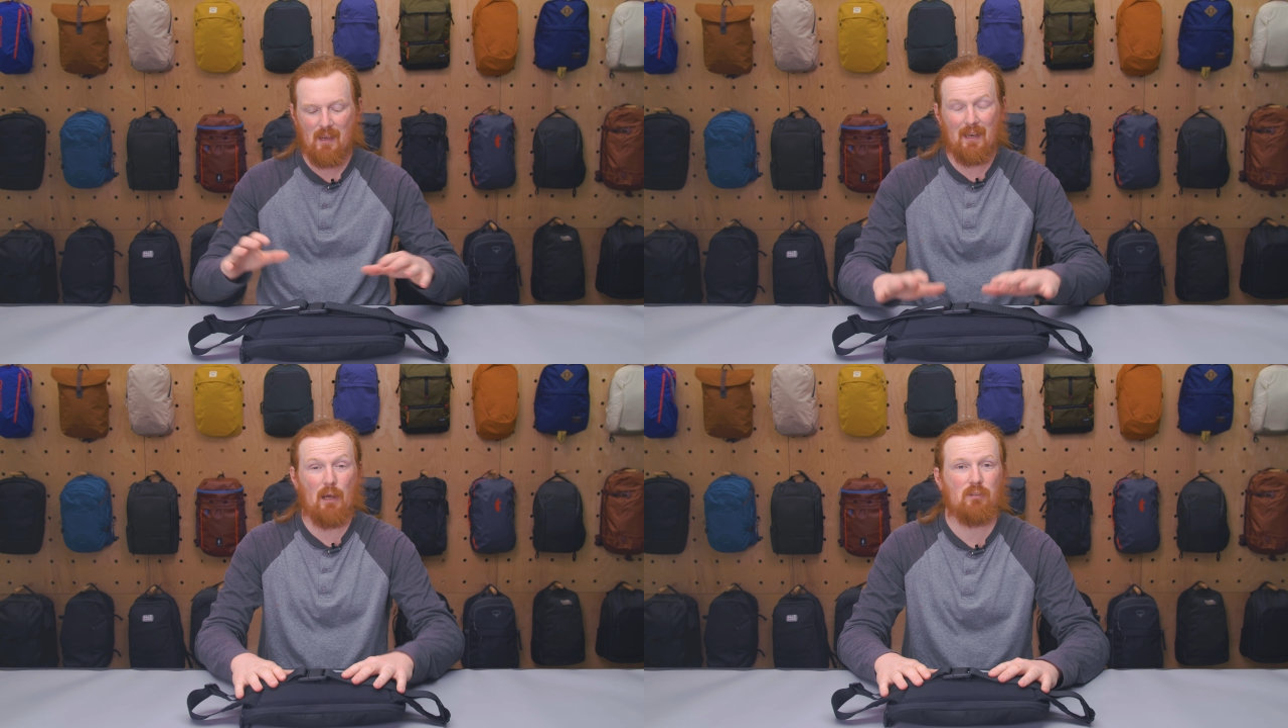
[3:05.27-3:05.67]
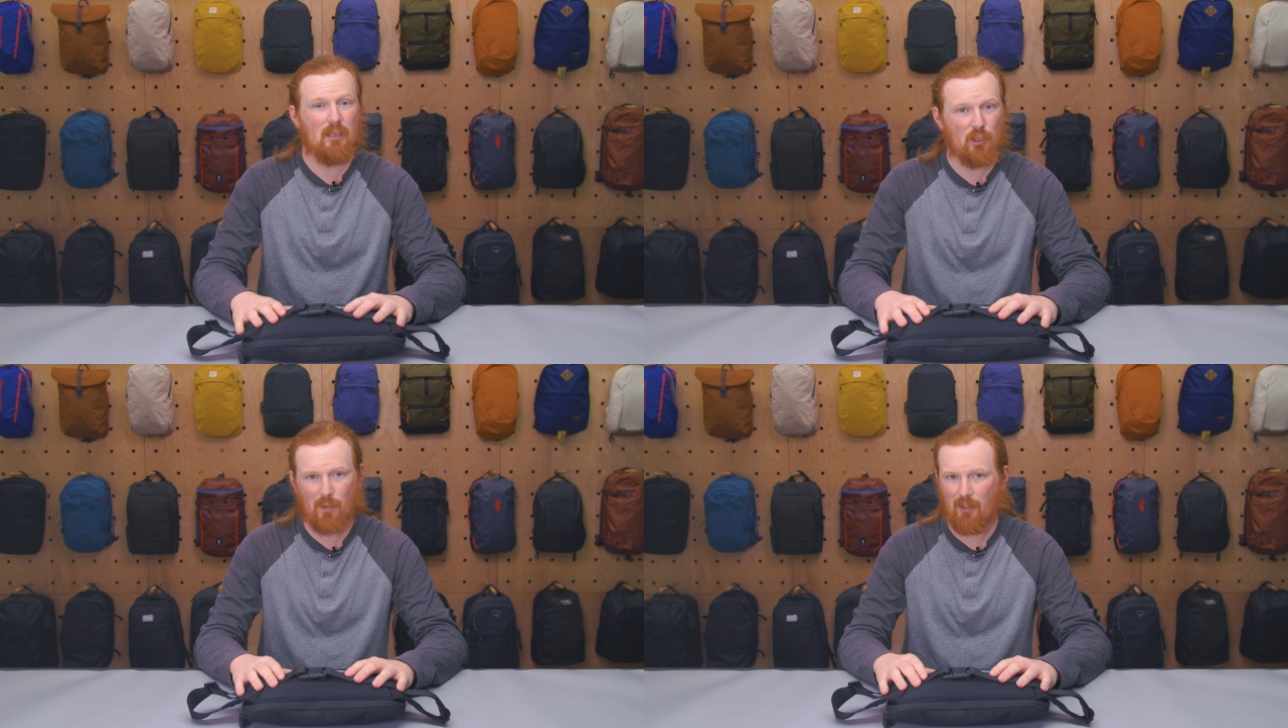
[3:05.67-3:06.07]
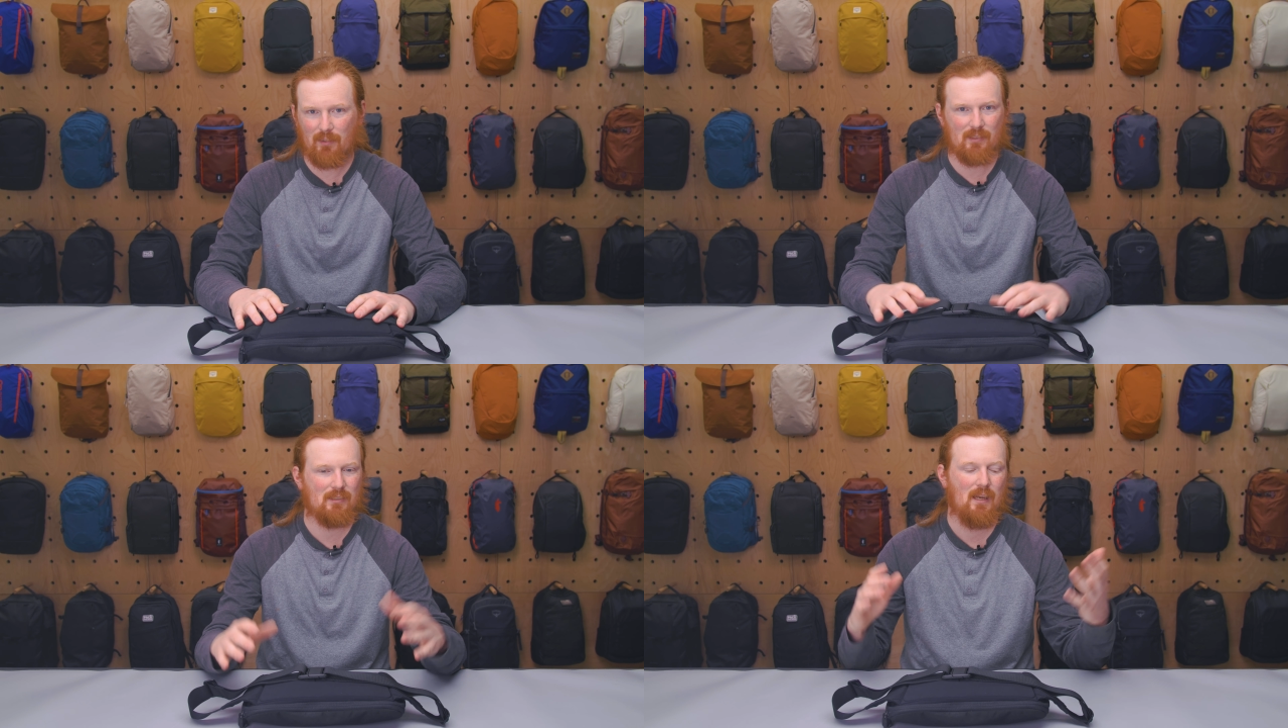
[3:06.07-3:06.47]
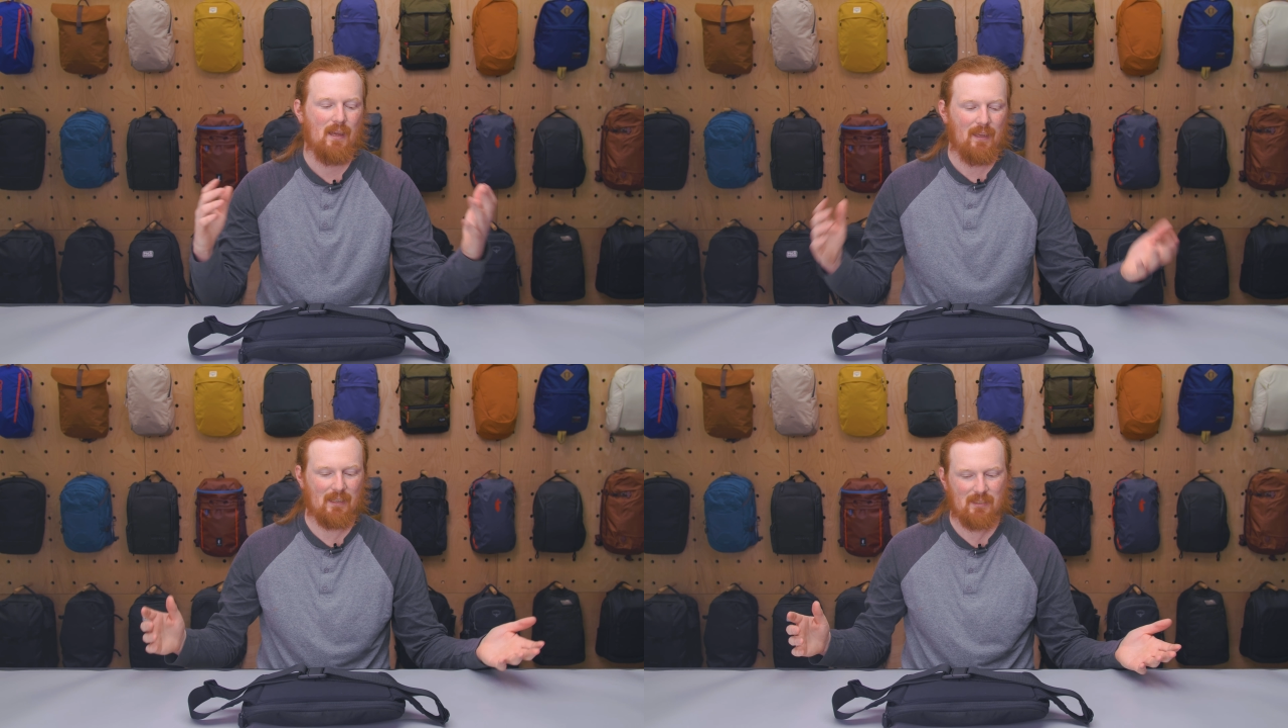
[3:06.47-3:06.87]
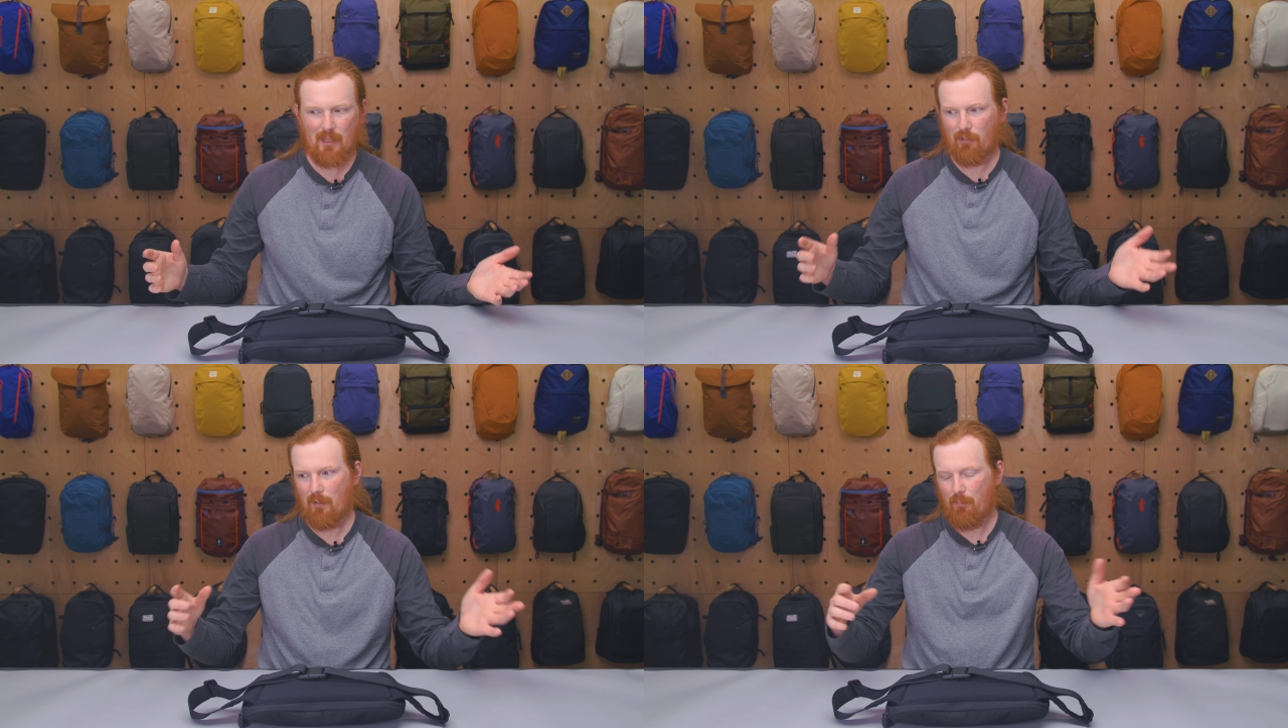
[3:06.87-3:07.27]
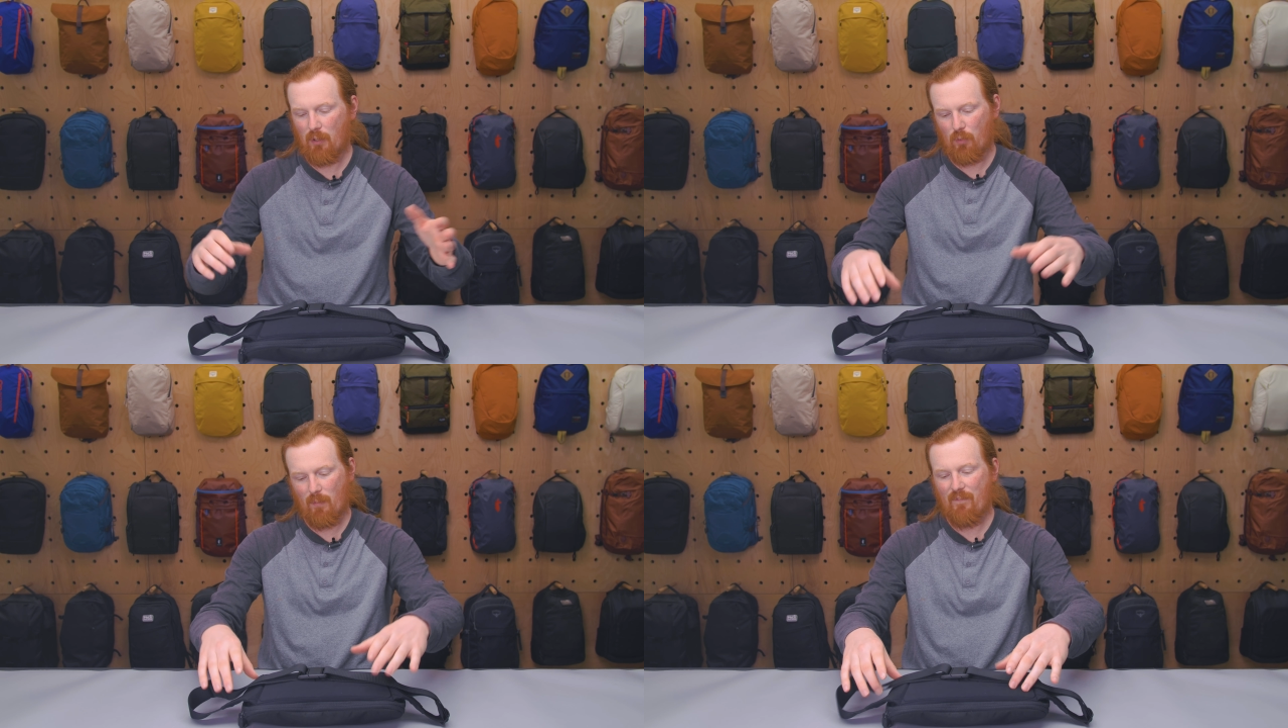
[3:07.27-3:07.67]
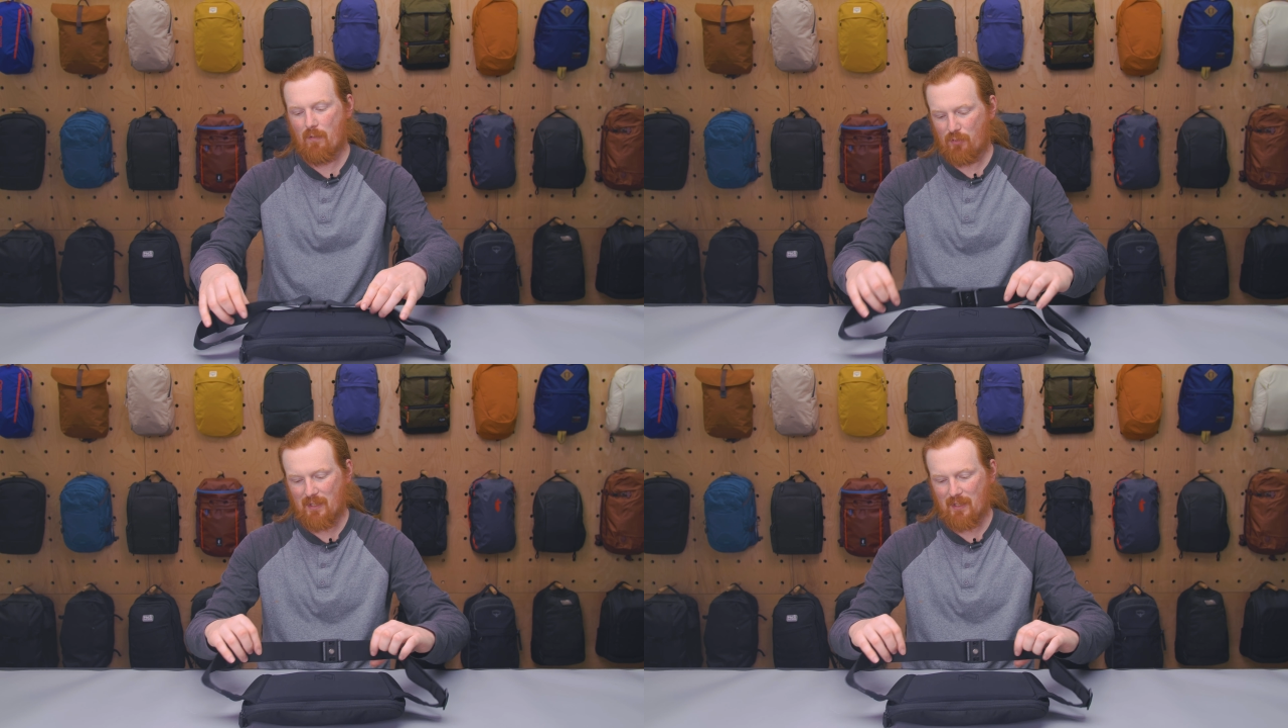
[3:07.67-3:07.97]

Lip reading: and how tight you're wearing this, etc. But one of my favorite